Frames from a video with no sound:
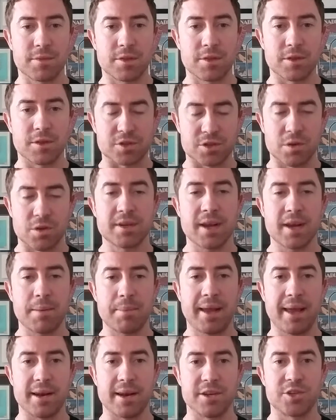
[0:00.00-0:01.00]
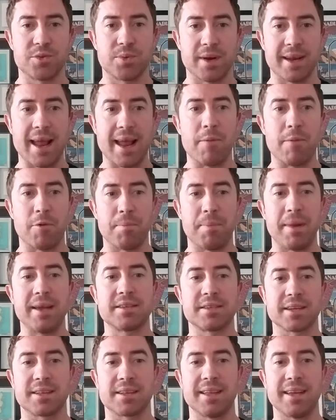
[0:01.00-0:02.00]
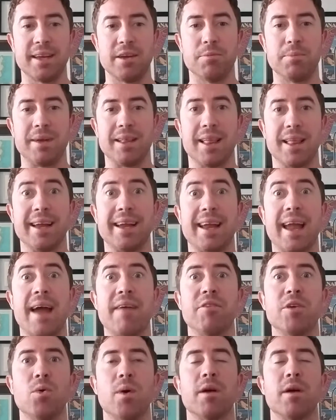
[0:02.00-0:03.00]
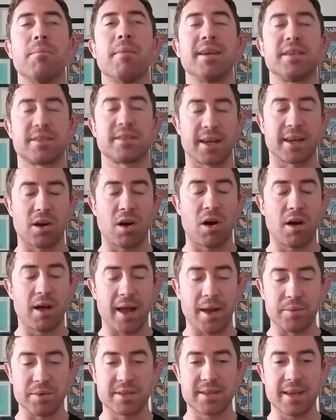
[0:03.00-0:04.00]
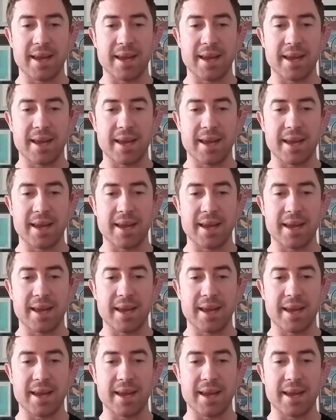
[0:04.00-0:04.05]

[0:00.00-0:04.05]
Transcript: there's no time to get into it now, but basically it'd be like everywhere in my psychology